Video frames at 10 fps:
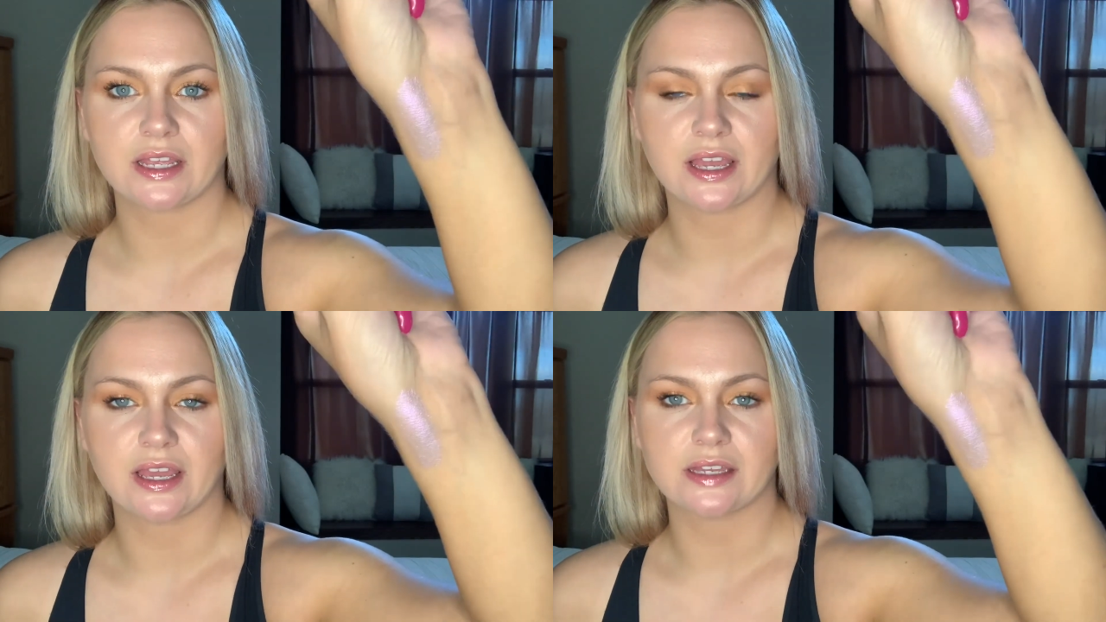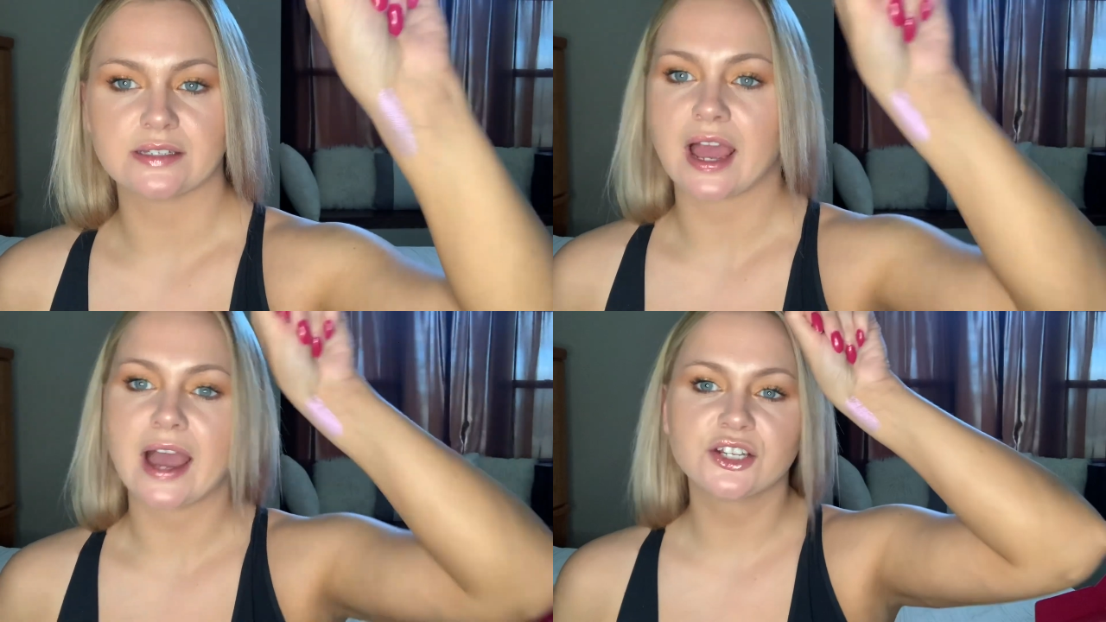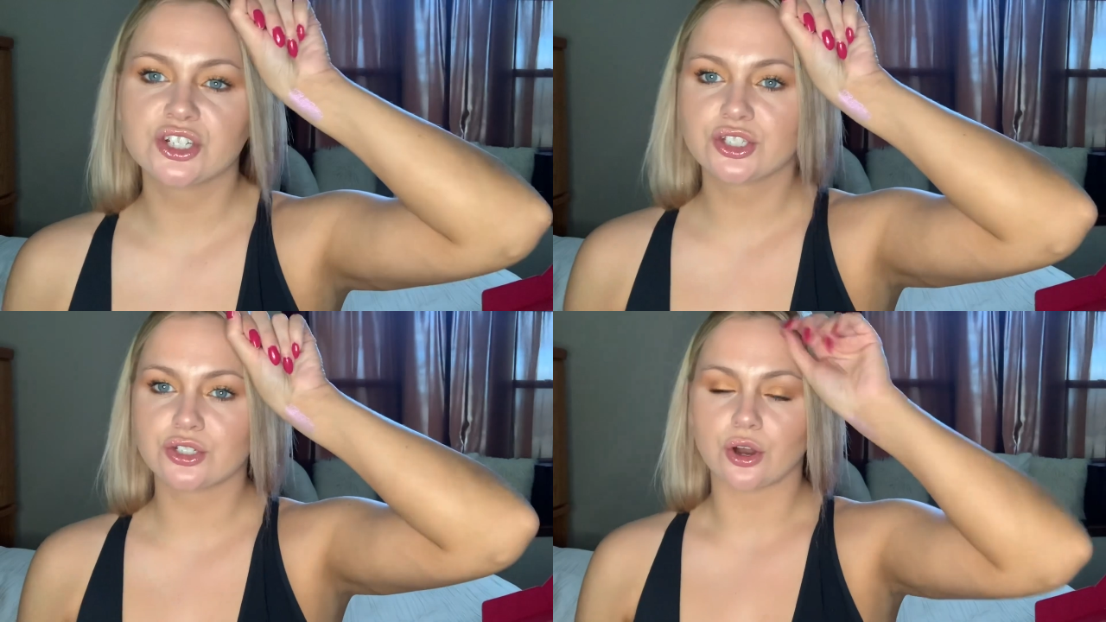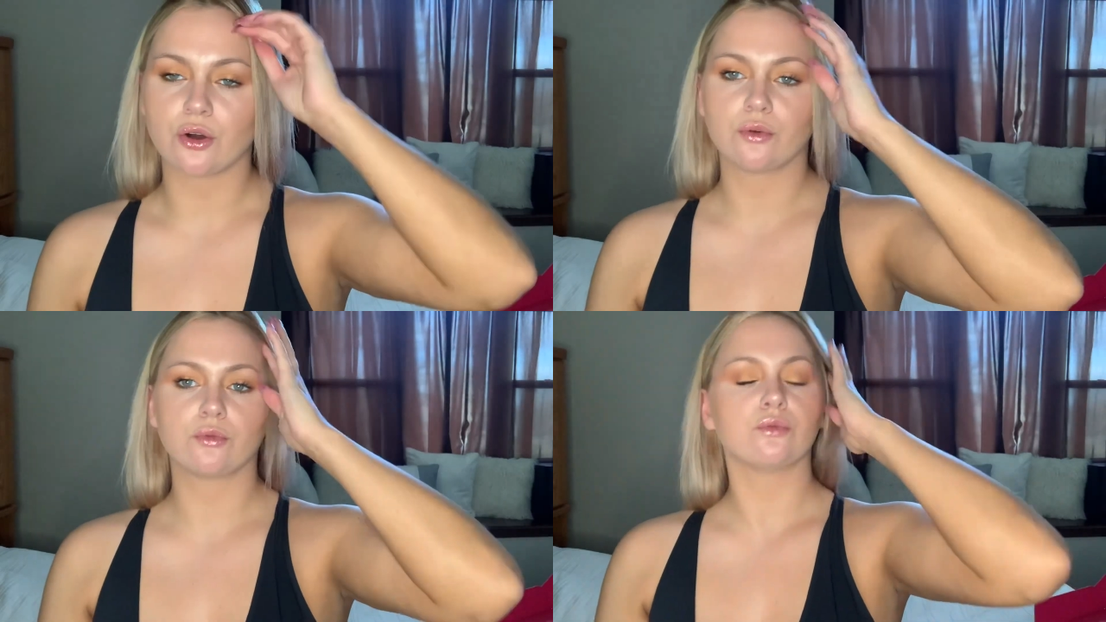And I
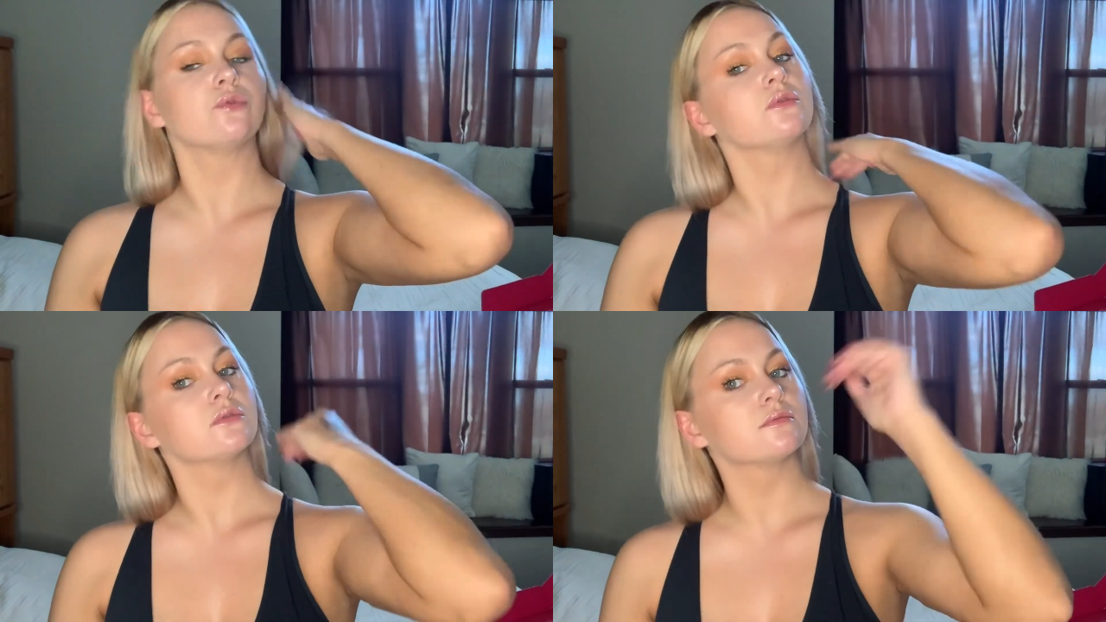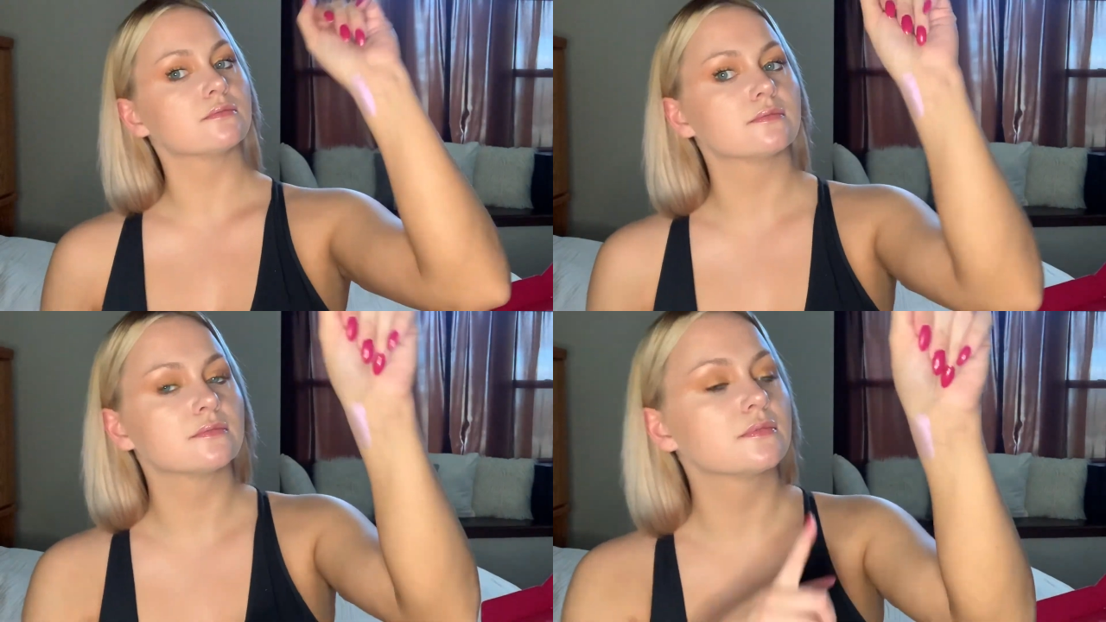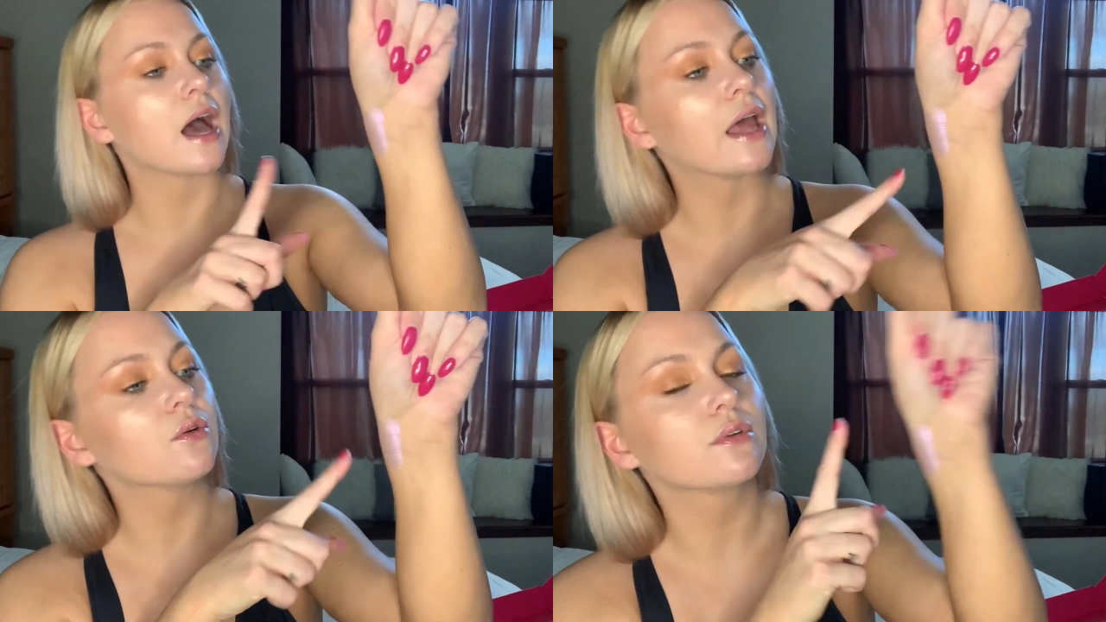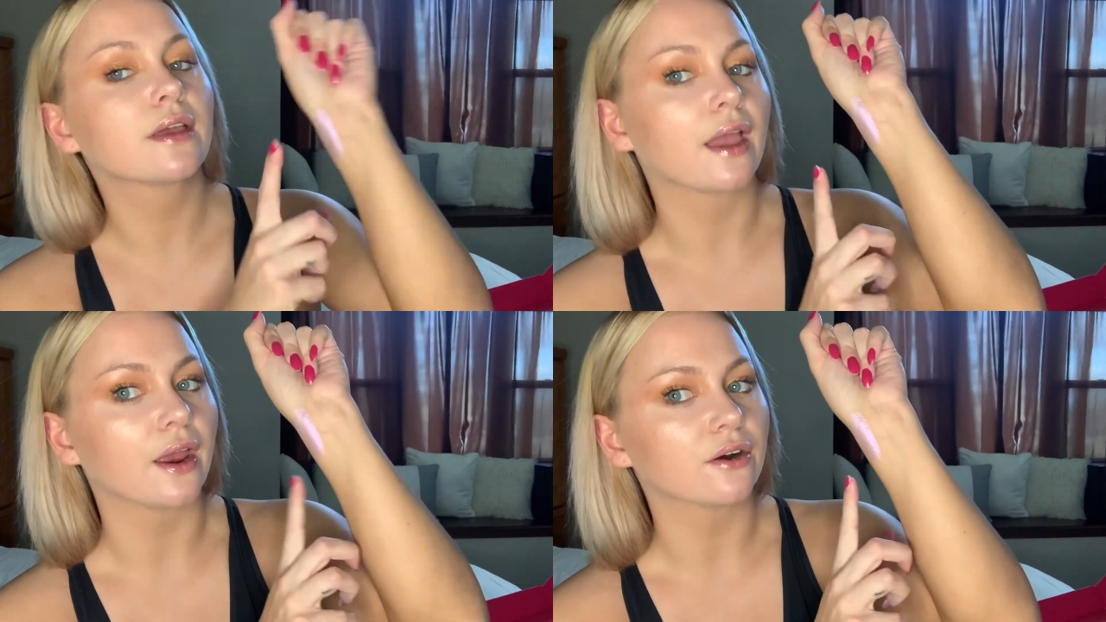don't
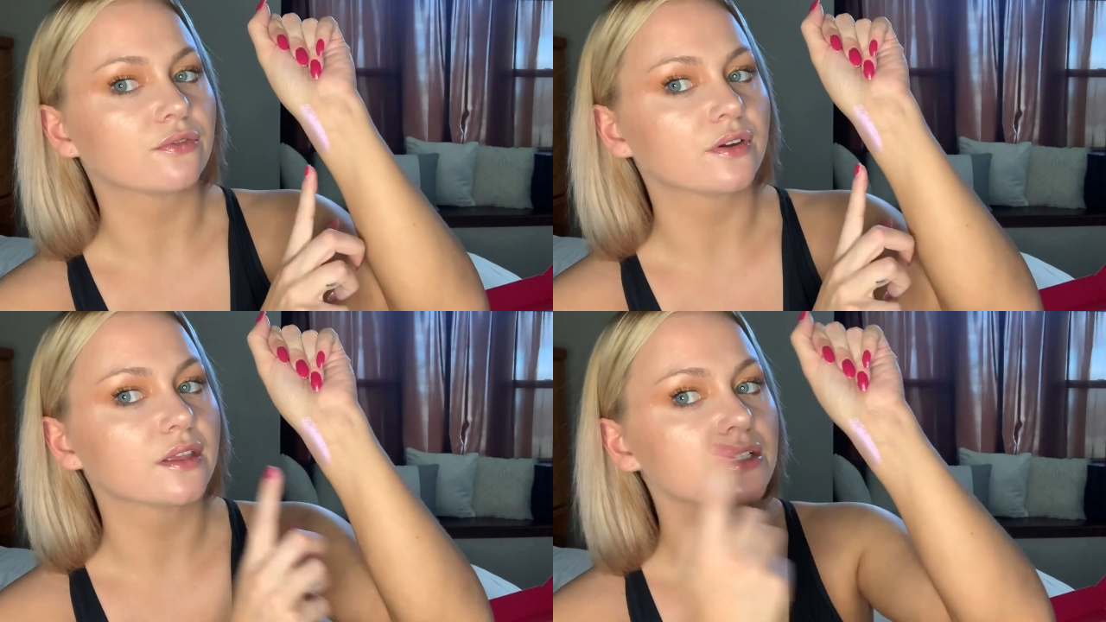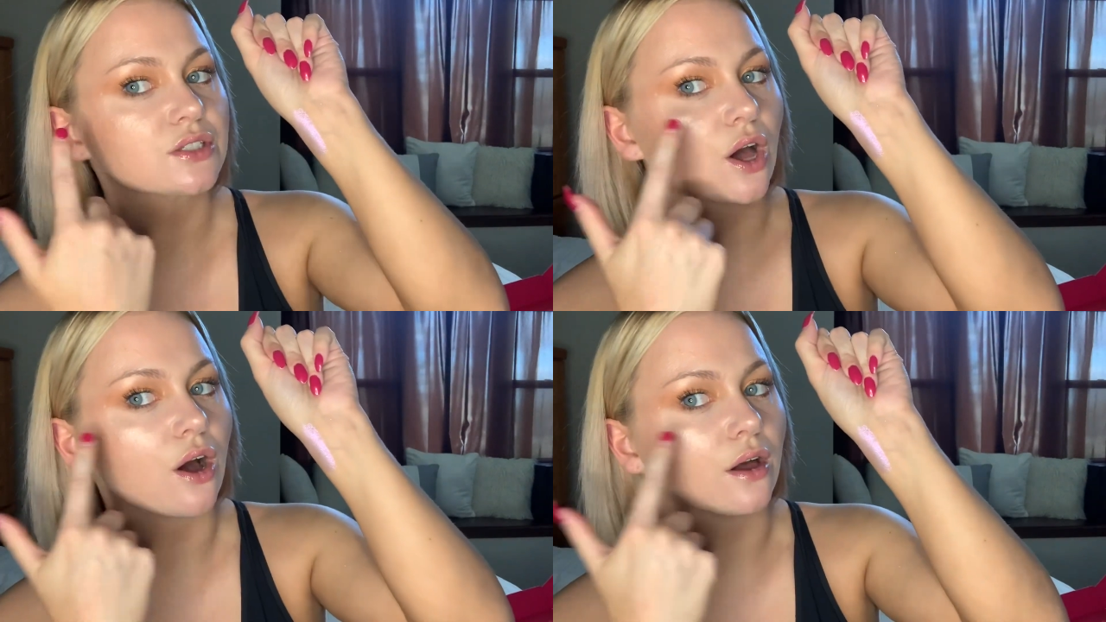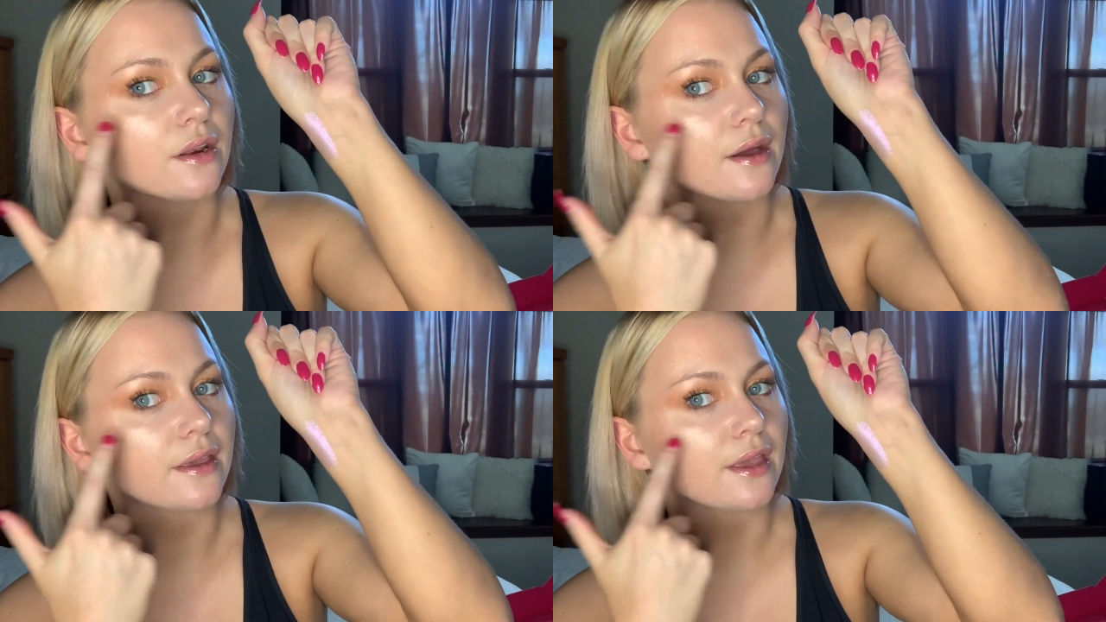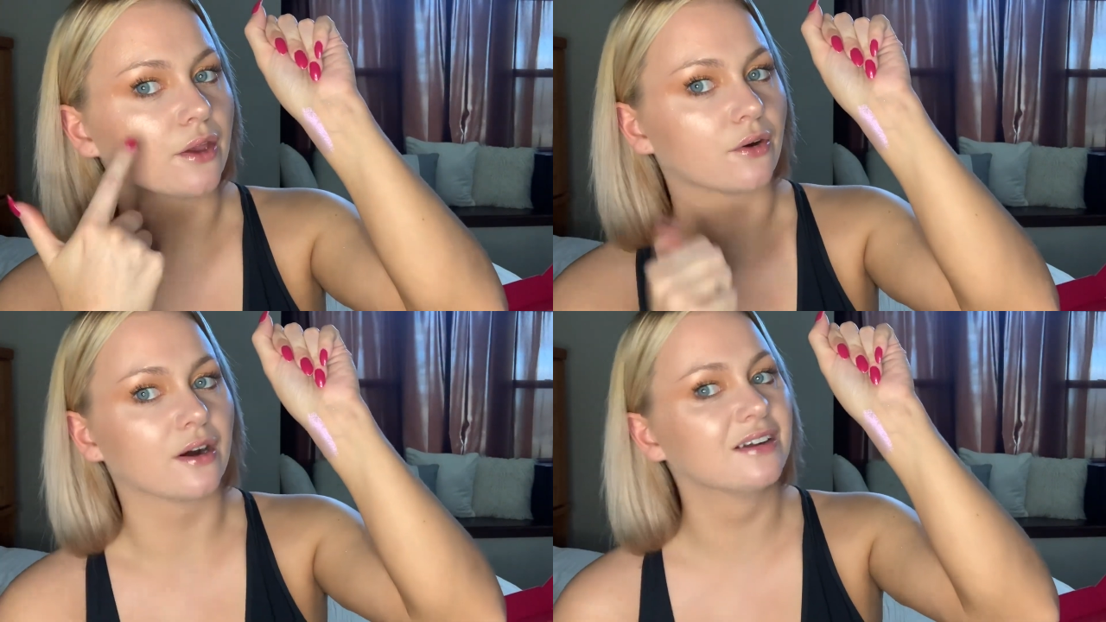care for this on here.